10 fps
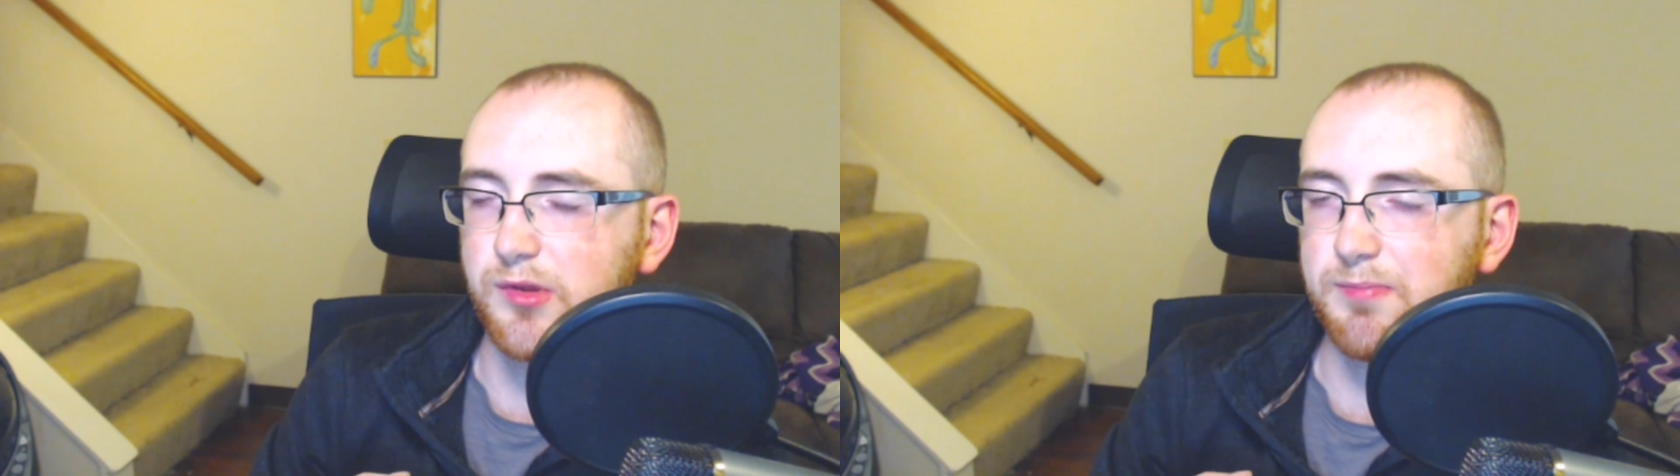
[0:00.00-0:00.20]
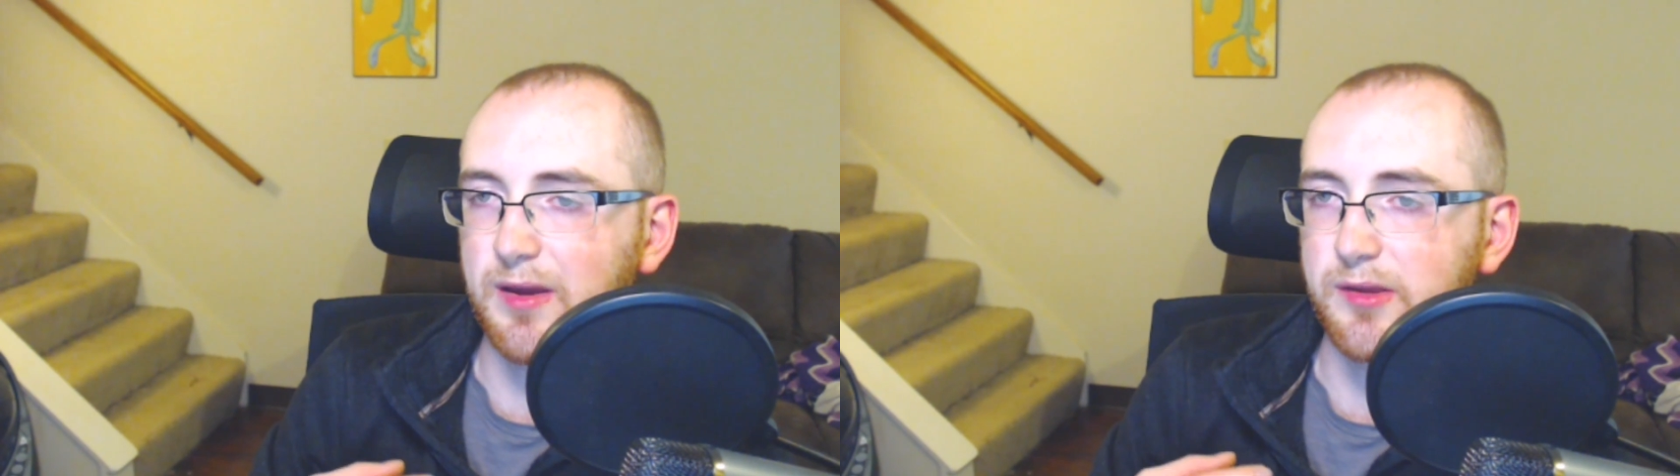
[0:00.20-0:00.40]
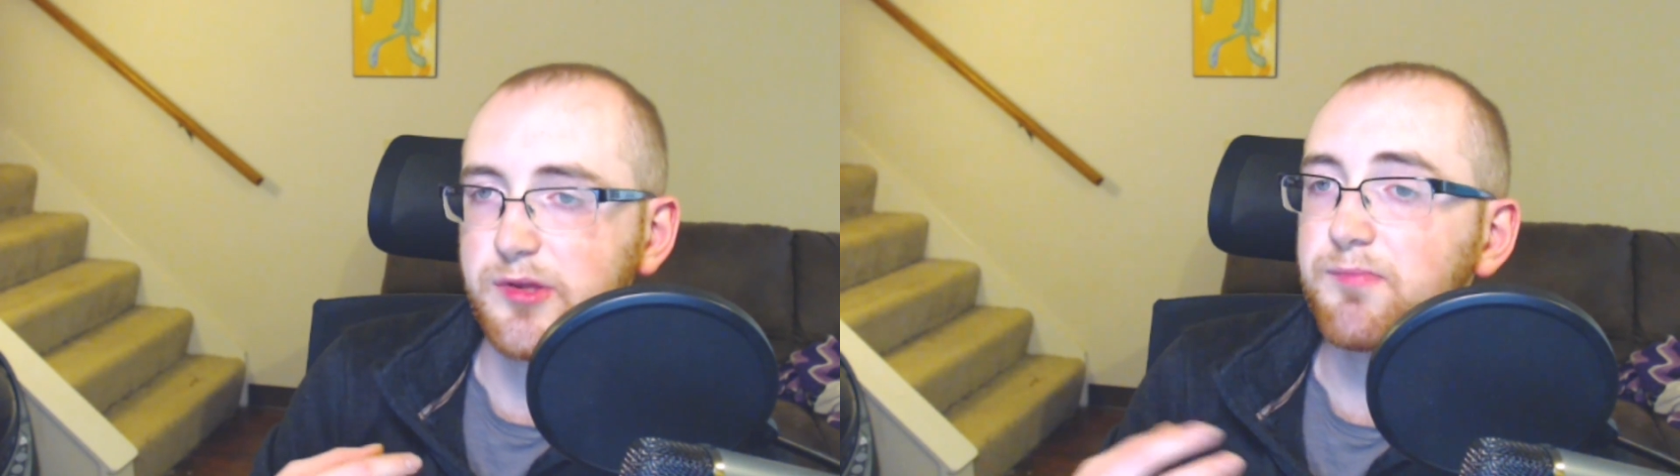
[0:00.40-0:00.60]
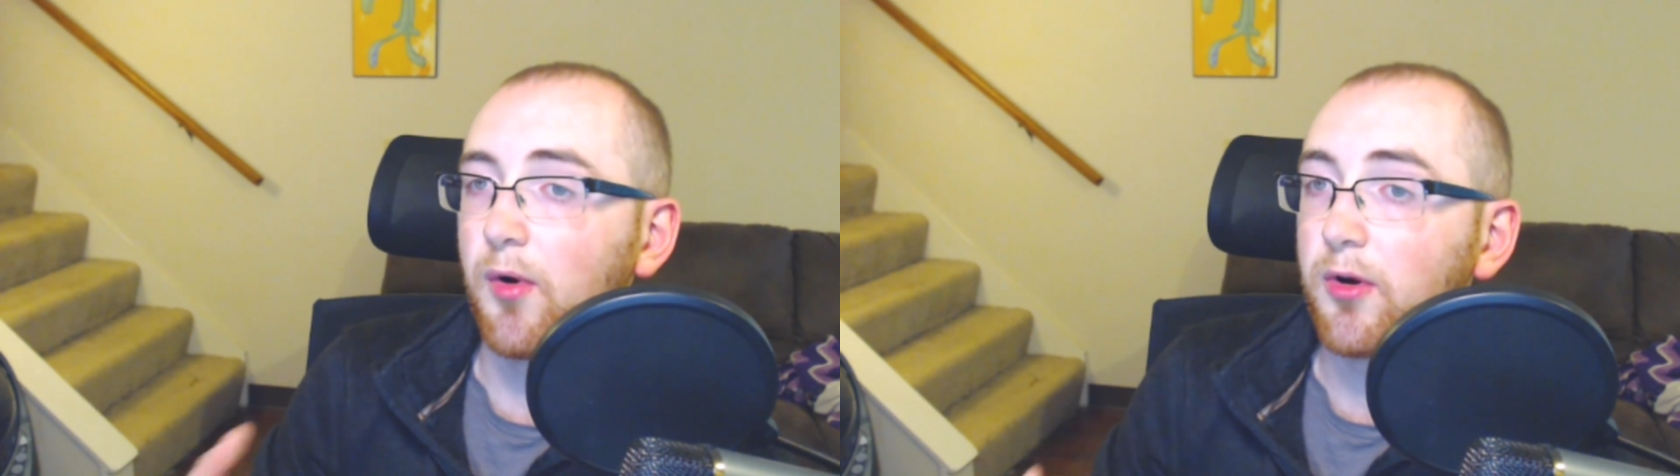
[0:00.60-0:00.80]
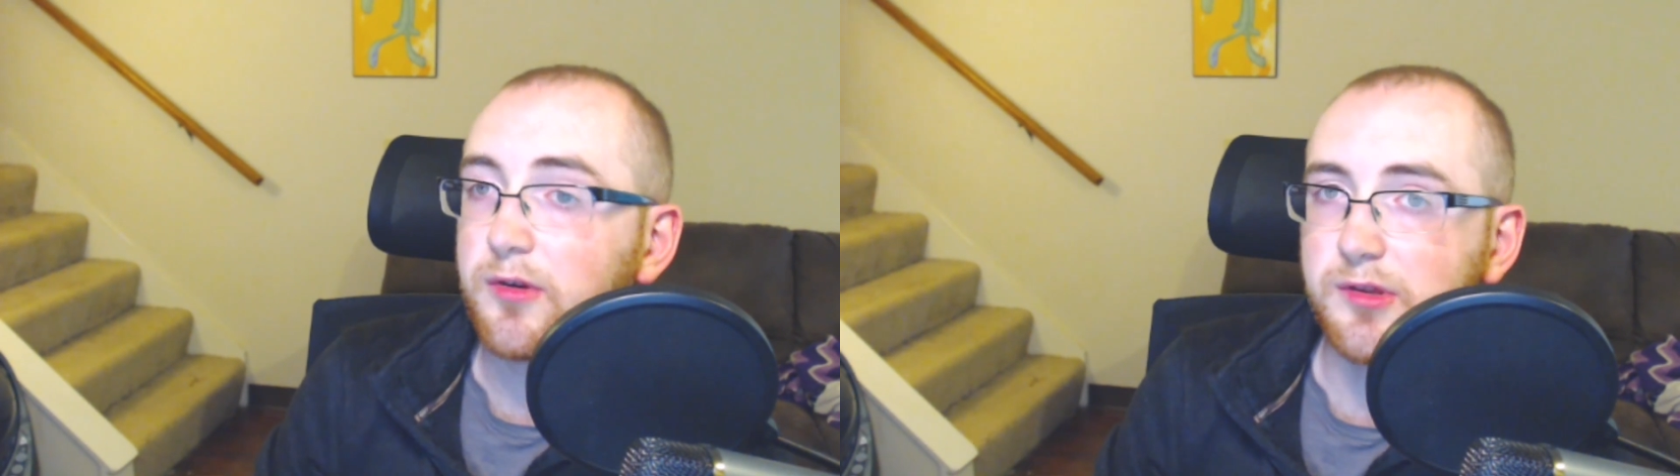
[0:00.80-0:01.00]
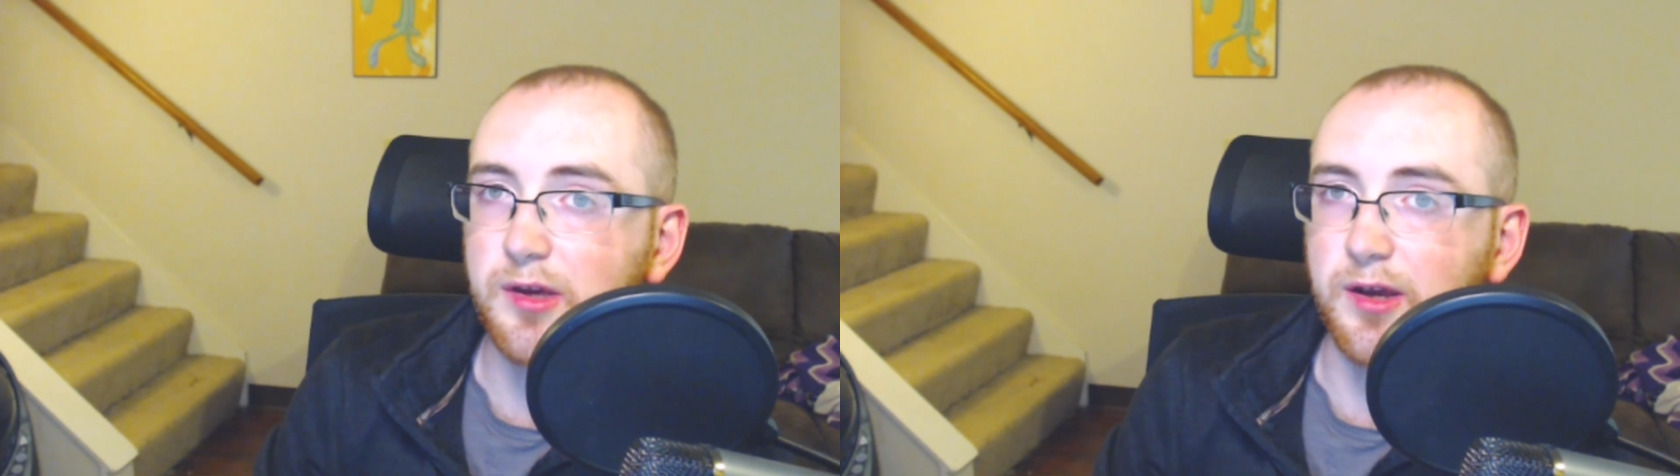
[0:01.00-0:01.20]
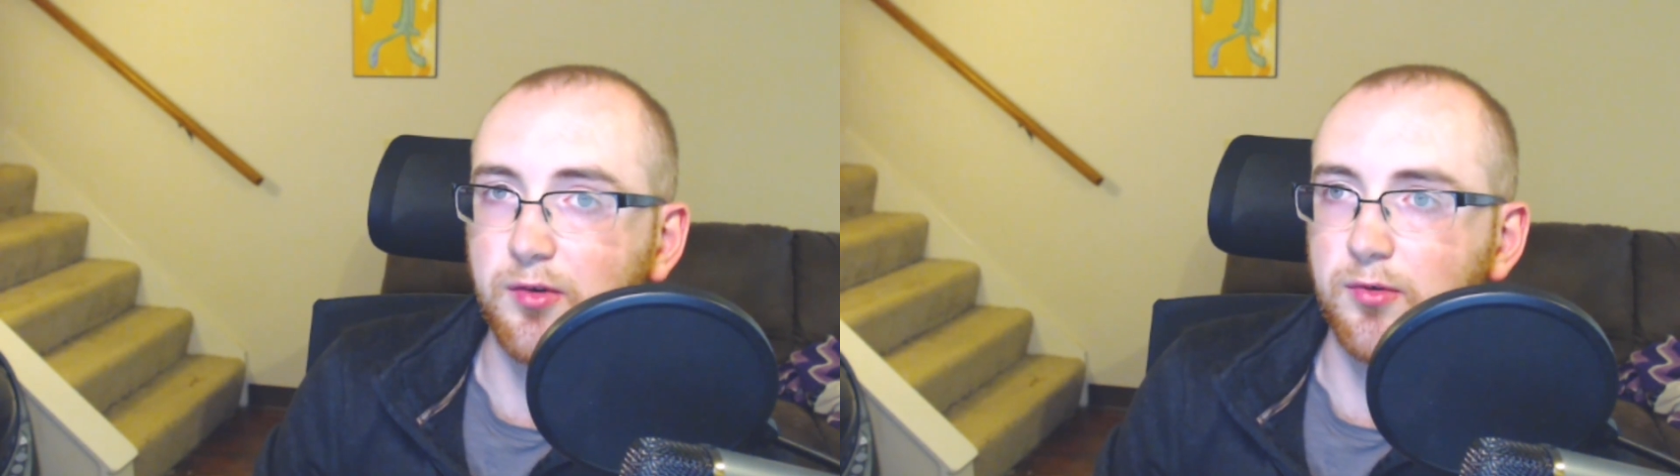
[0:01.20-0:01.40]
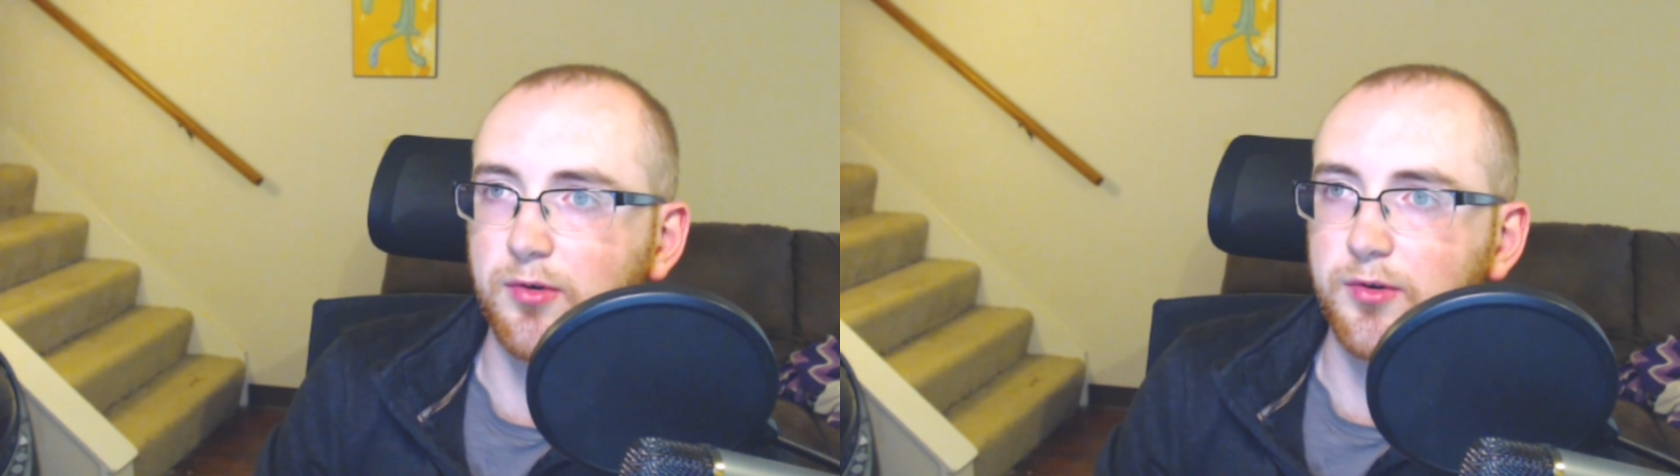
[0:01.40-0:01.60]
spend sparks
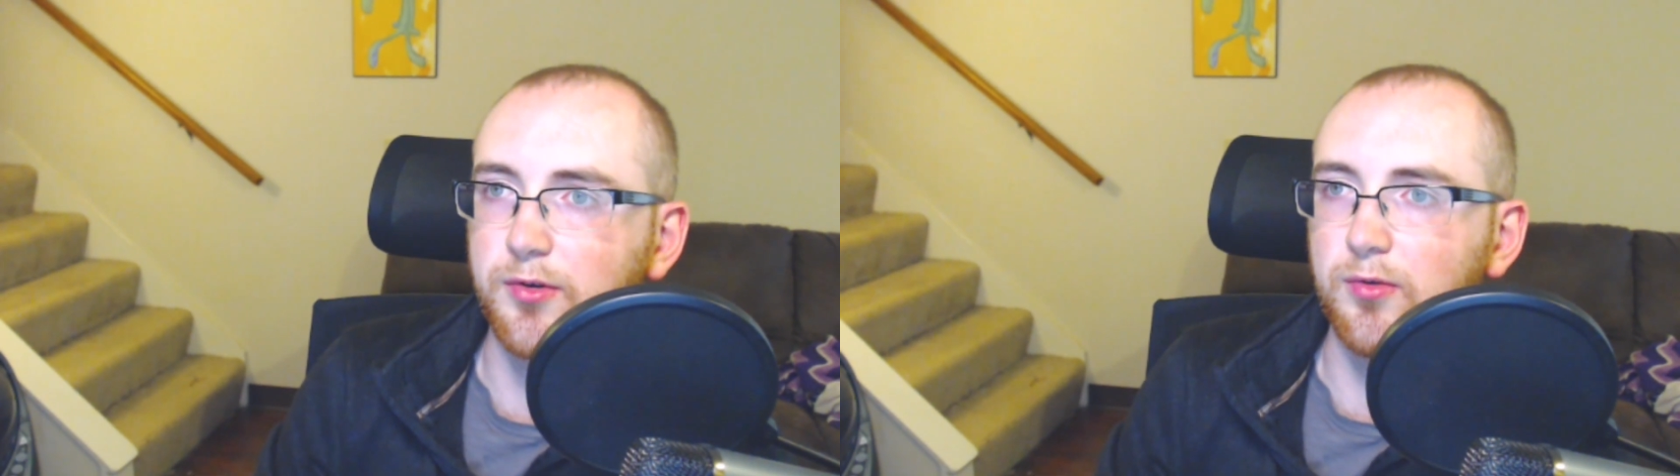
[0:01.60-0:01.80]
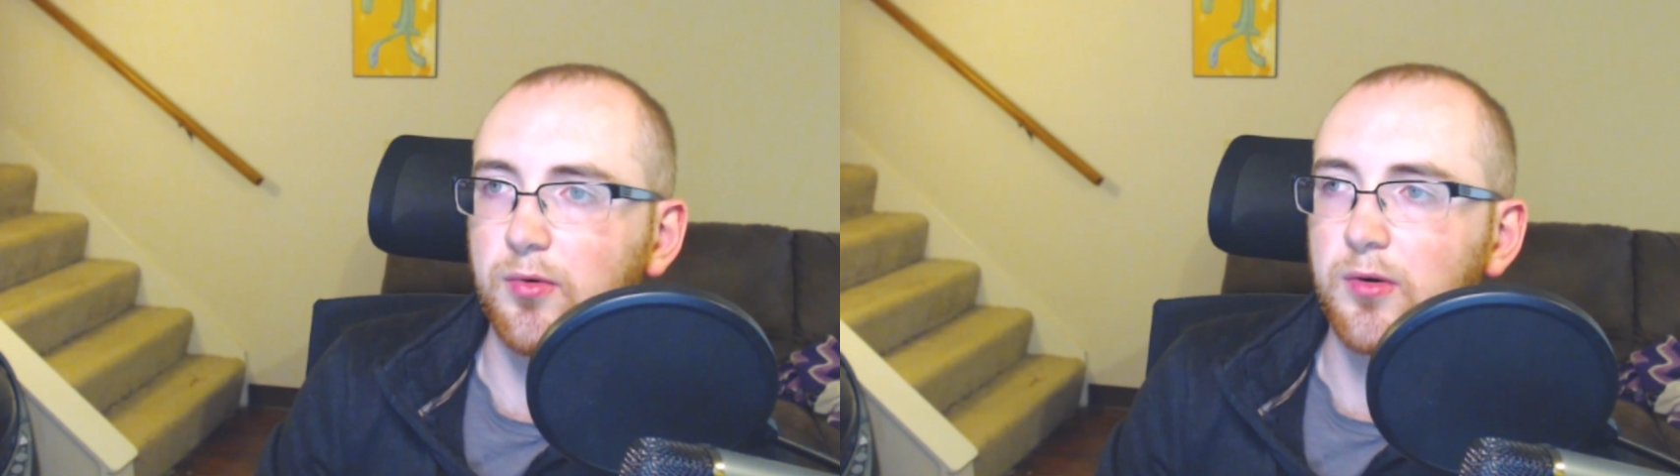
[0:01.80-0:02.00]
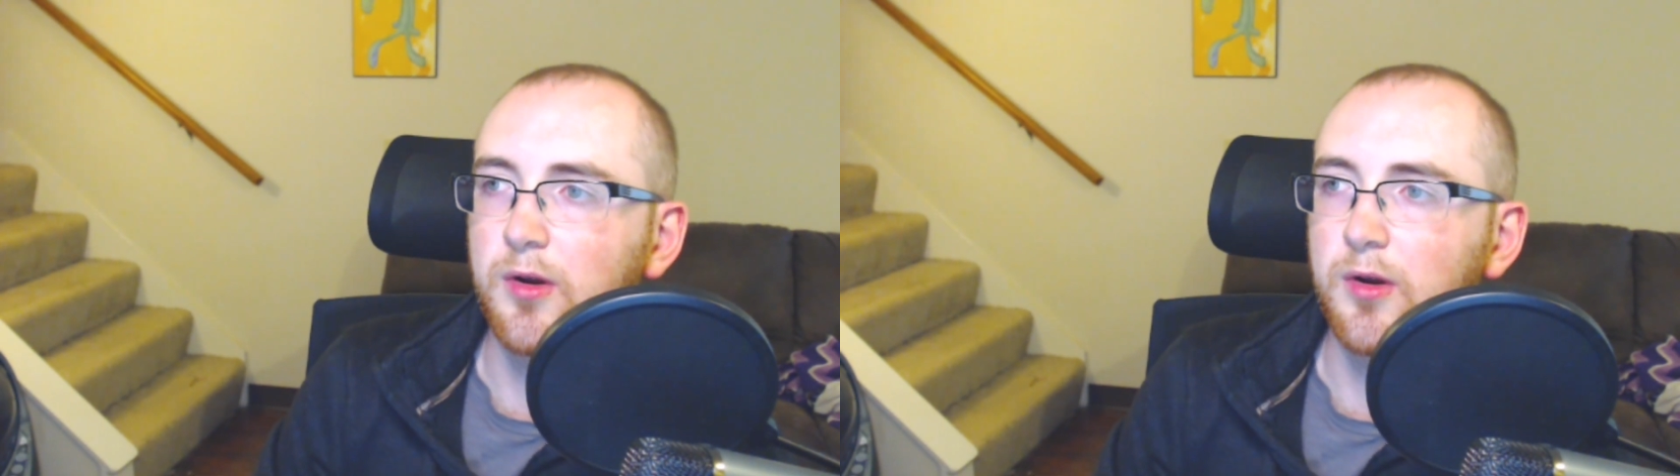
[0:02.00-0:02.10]
in order to